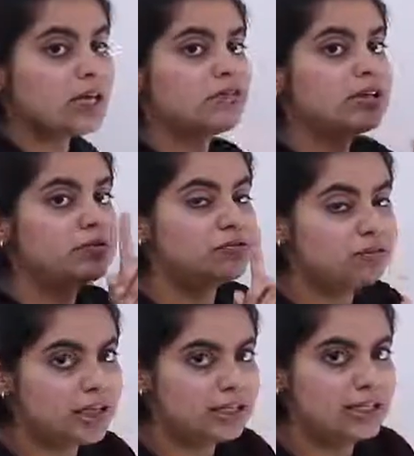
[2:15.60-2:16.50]
with
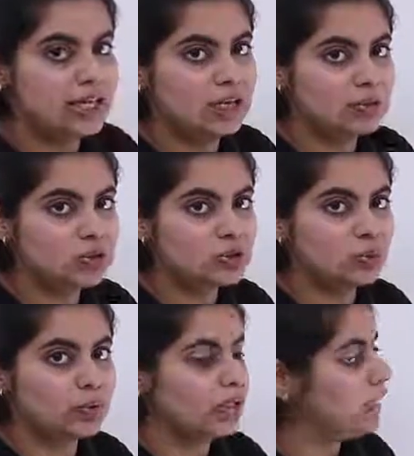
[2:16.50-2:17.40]
one element
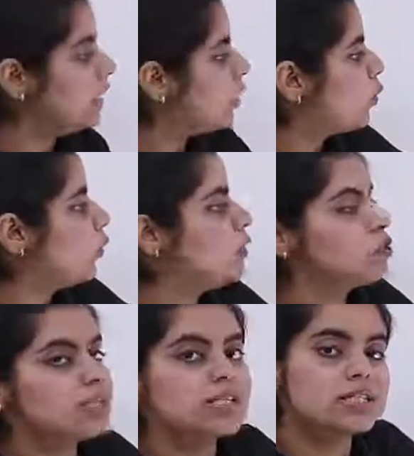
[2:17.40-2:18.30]
only which
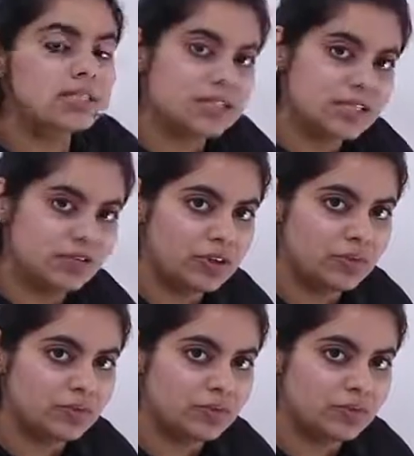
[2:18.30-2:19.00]
is 7.